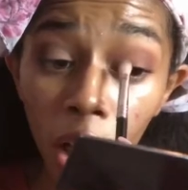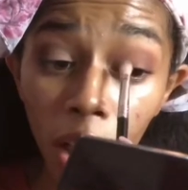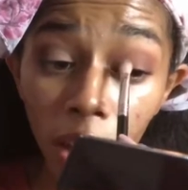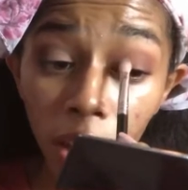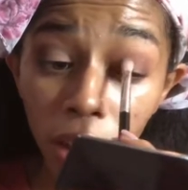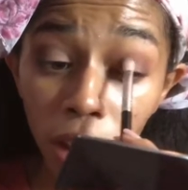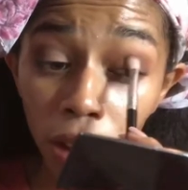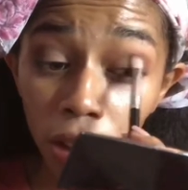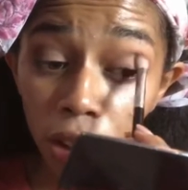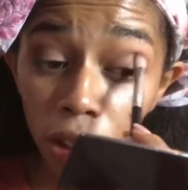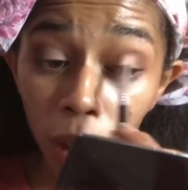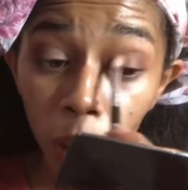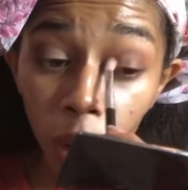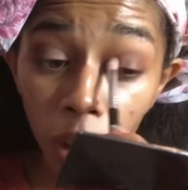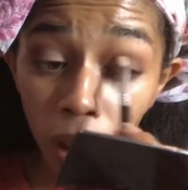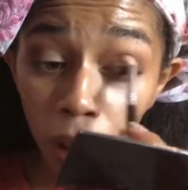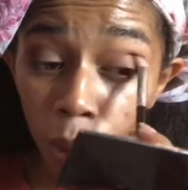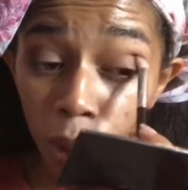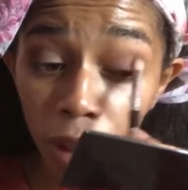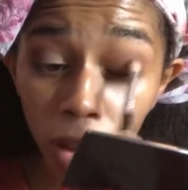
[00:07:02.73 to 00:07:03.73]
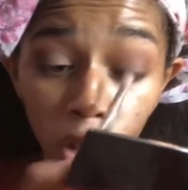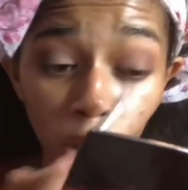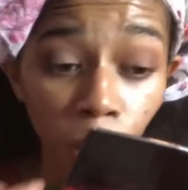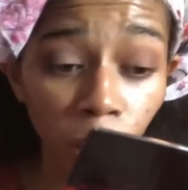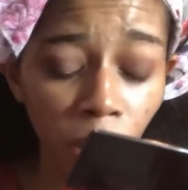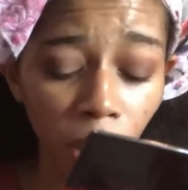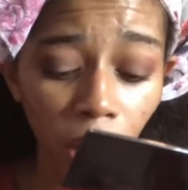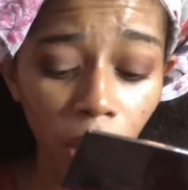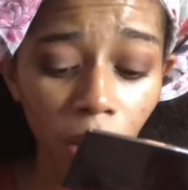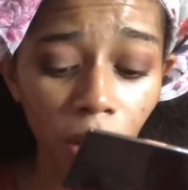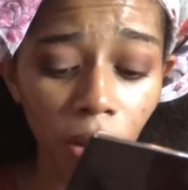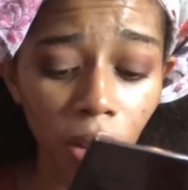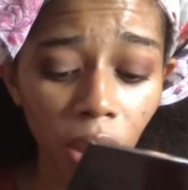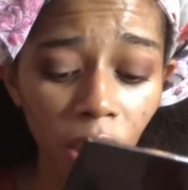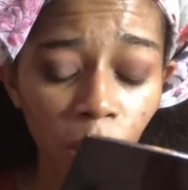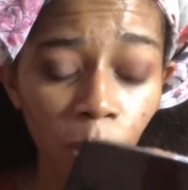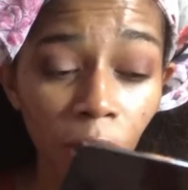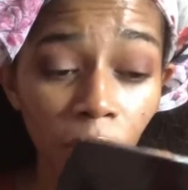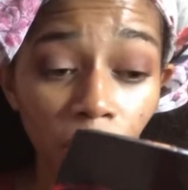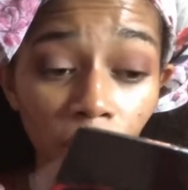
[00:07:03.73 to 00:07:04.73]
Seriously, one of the best jump scares,
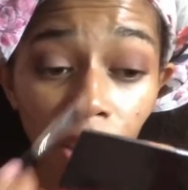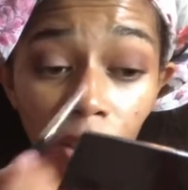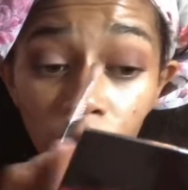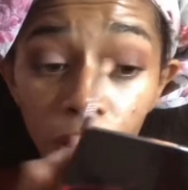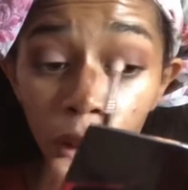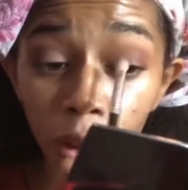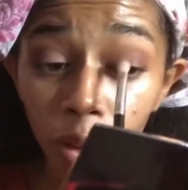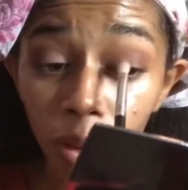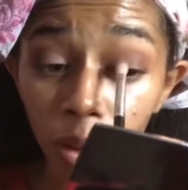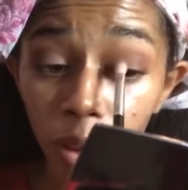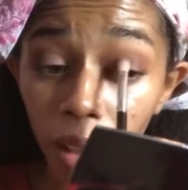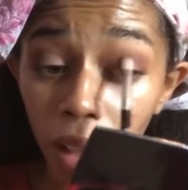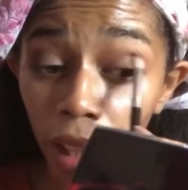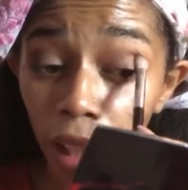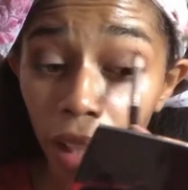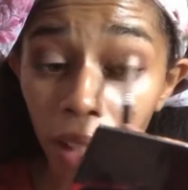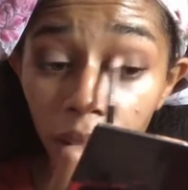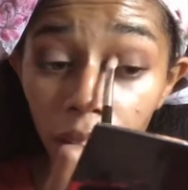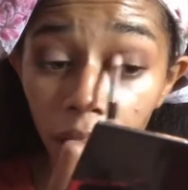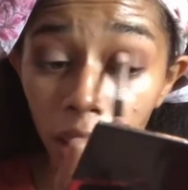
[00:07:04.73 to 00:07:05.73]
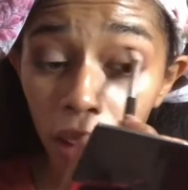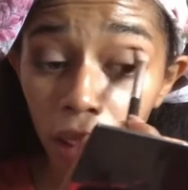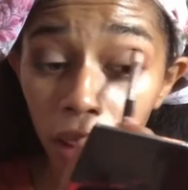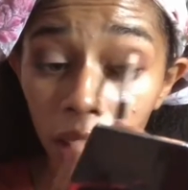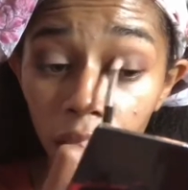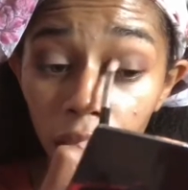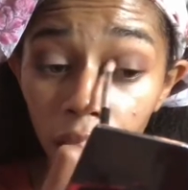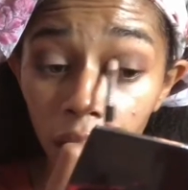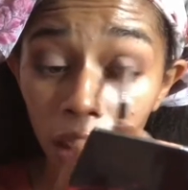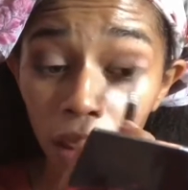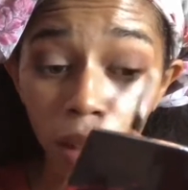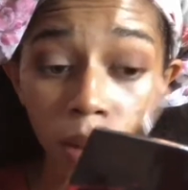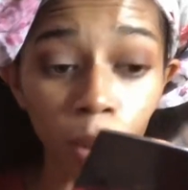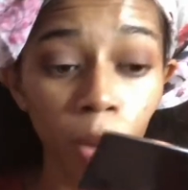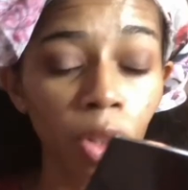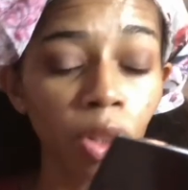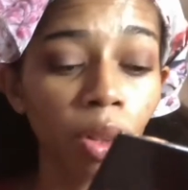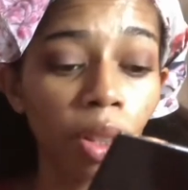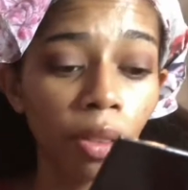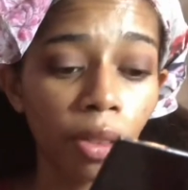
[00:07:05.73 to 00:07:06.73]
especially if you've not,
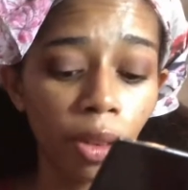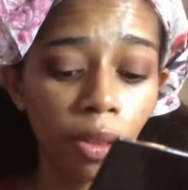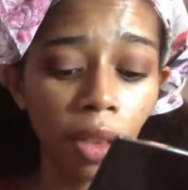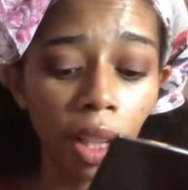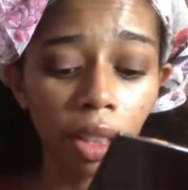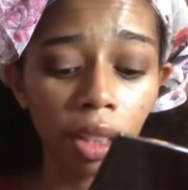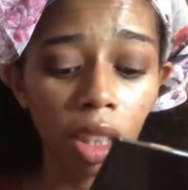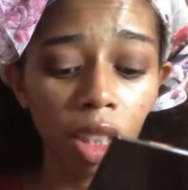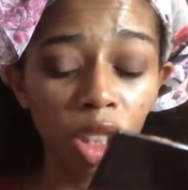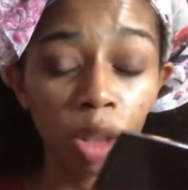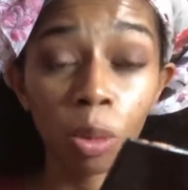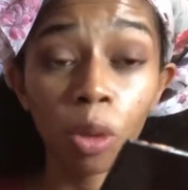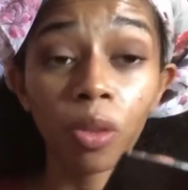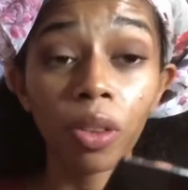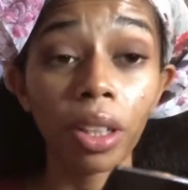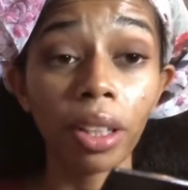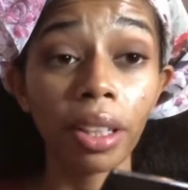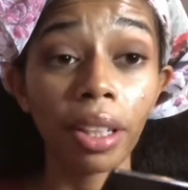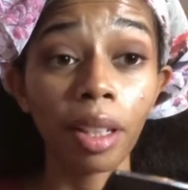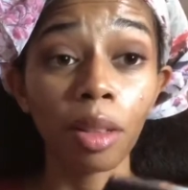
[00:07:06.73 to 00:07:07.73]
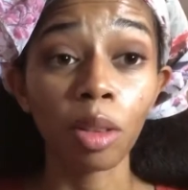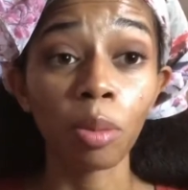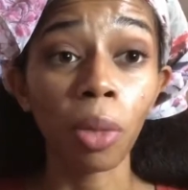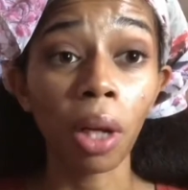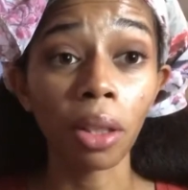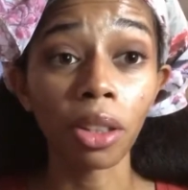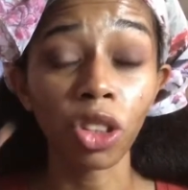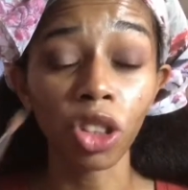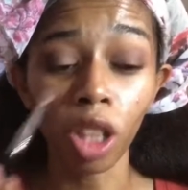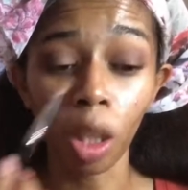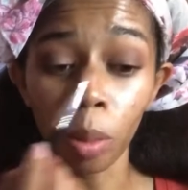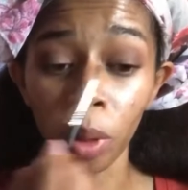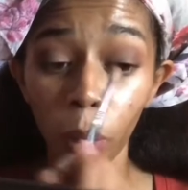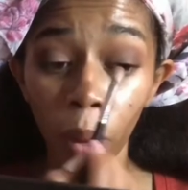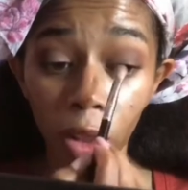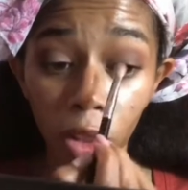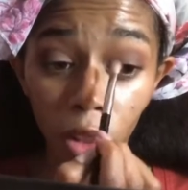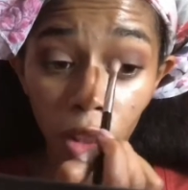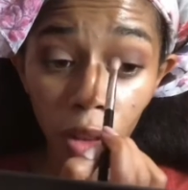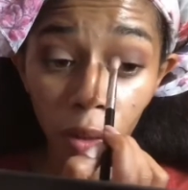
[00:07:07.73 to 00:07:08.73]
which if you've not seen this movie again, you probably should not be
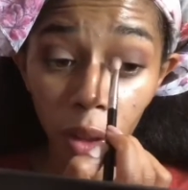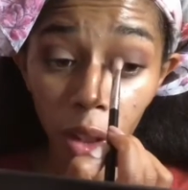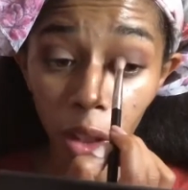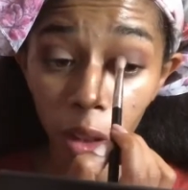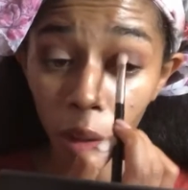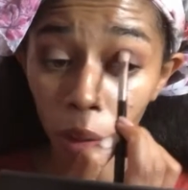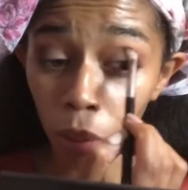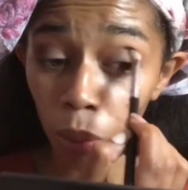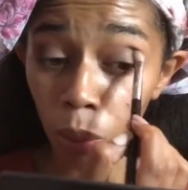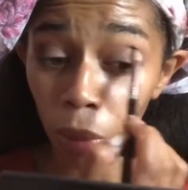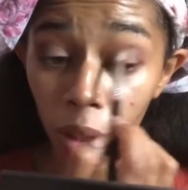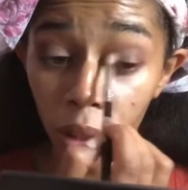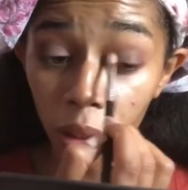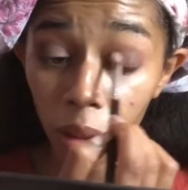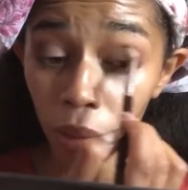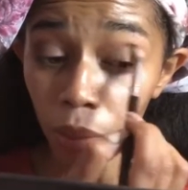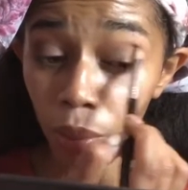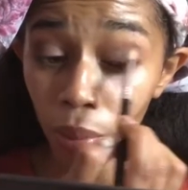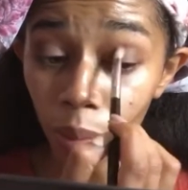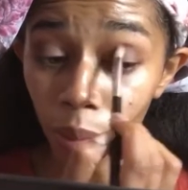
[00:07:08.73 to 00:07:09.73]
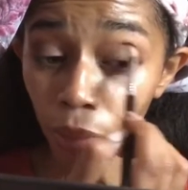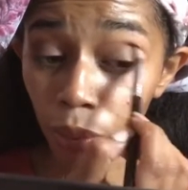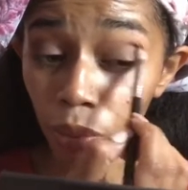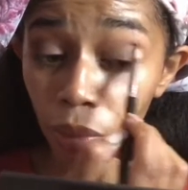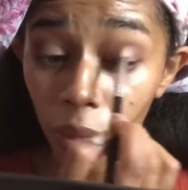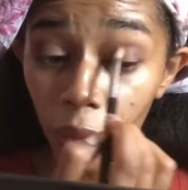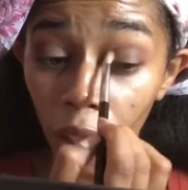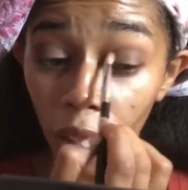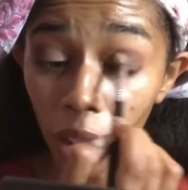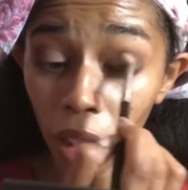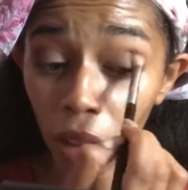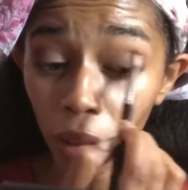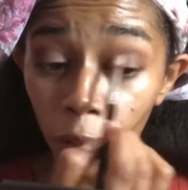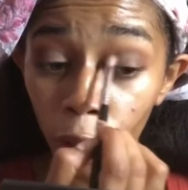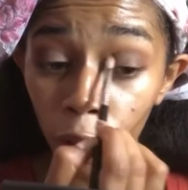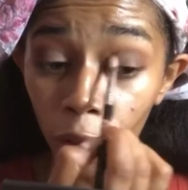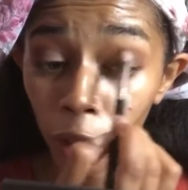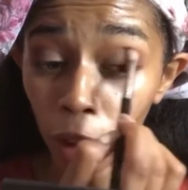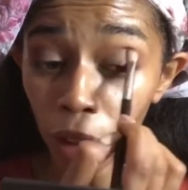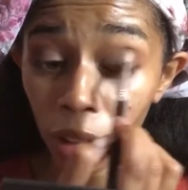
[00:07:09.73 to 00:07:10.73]
watching this video, but I think
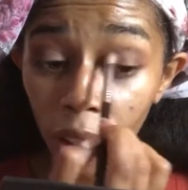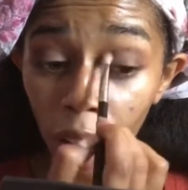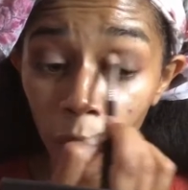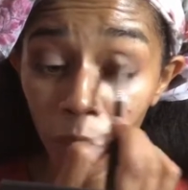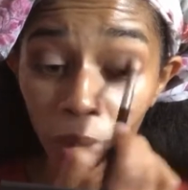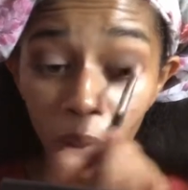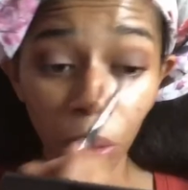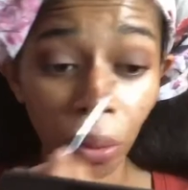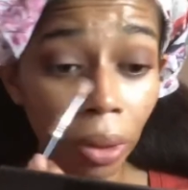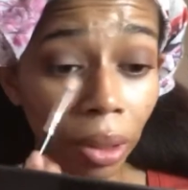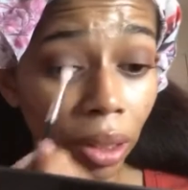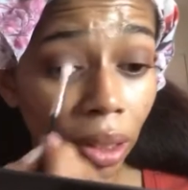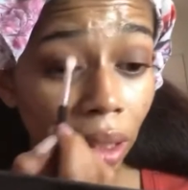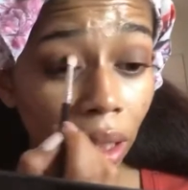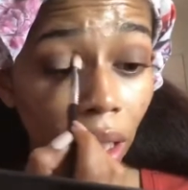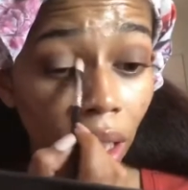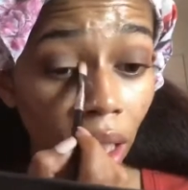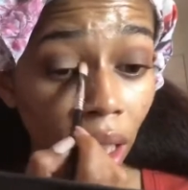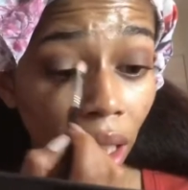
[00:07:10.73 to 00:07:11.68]
for first time viewers,